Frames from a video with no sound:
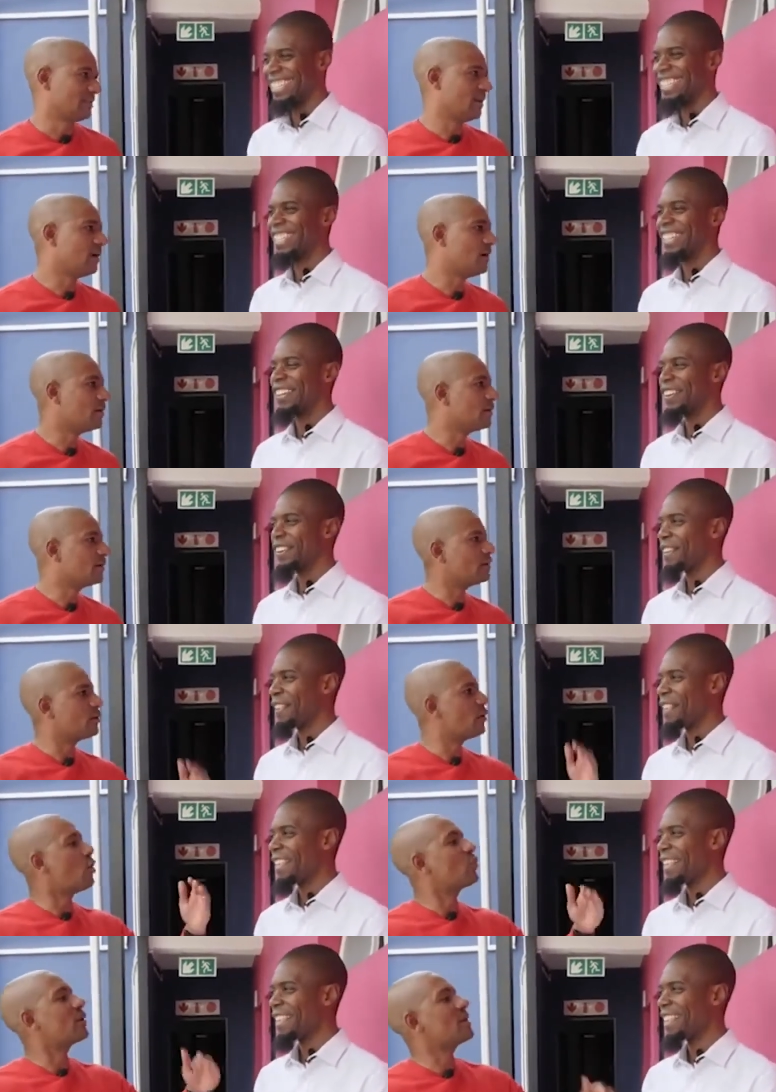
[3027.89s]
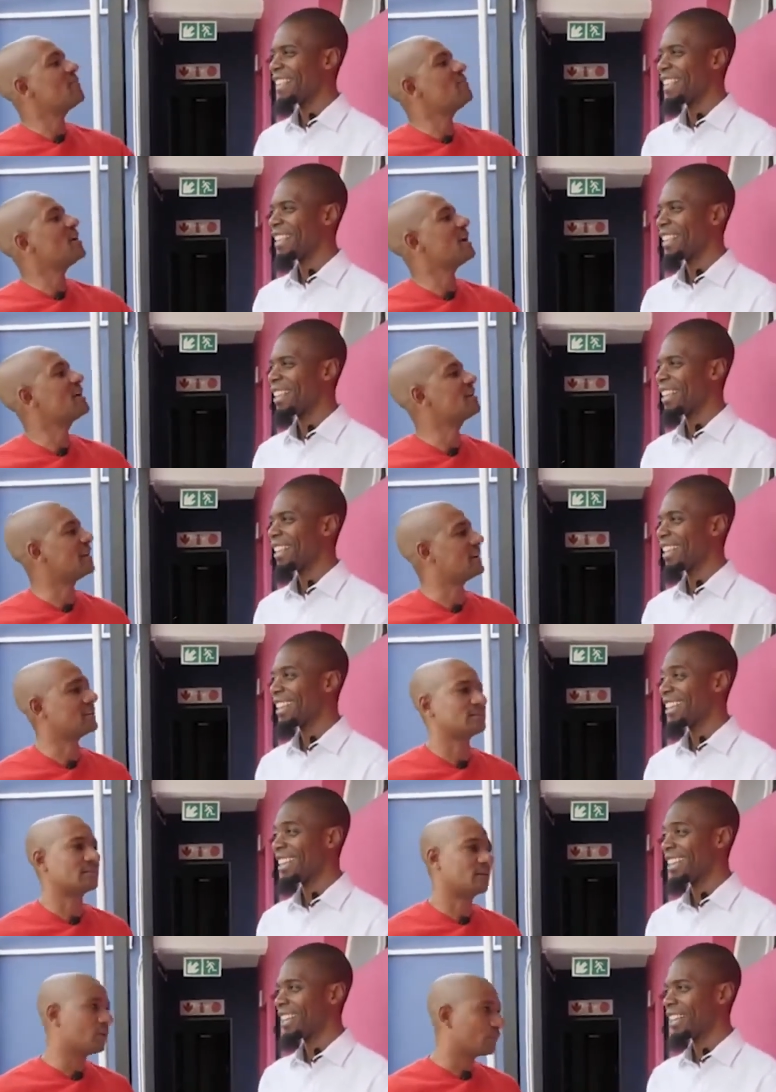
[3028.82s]
Speaker 1: No, no, no, no. Okay, give me eight
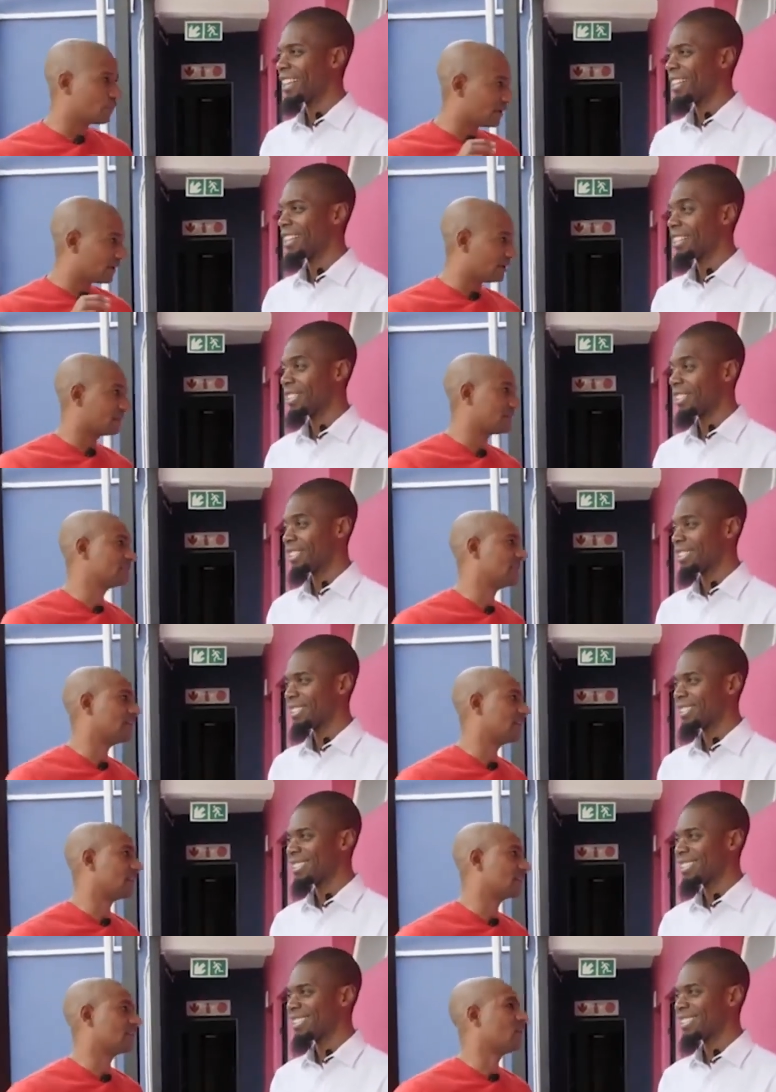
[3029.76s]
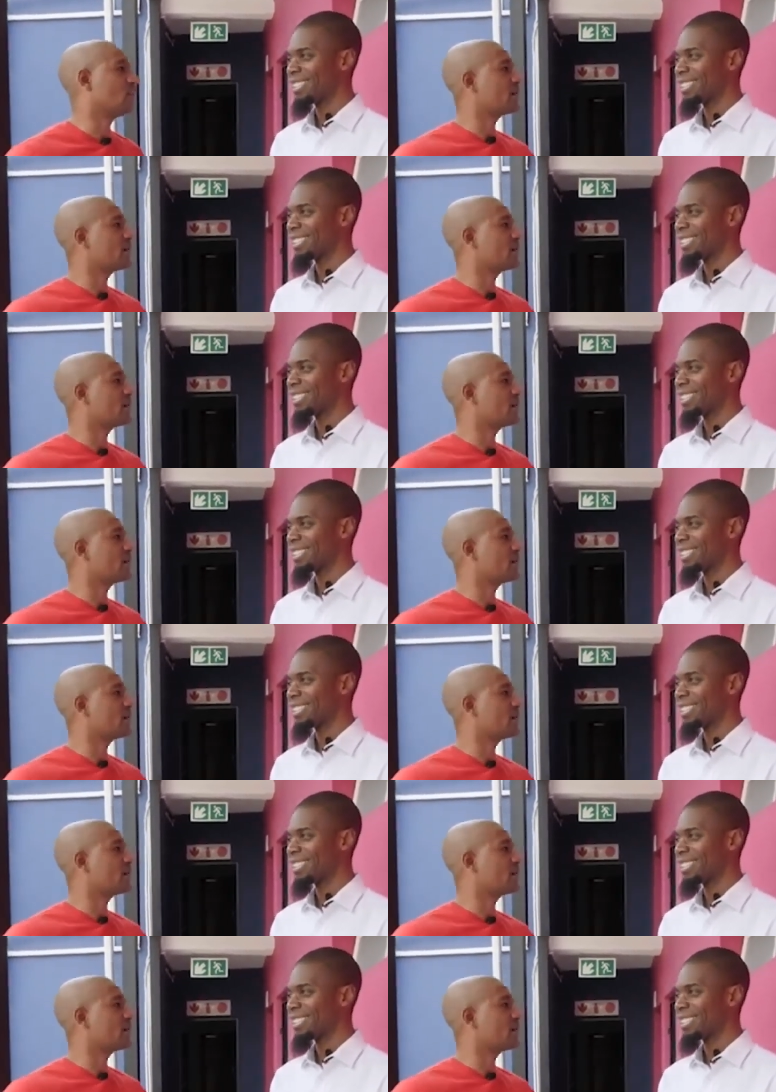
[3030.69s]
hundred. No, you're getting three hundred.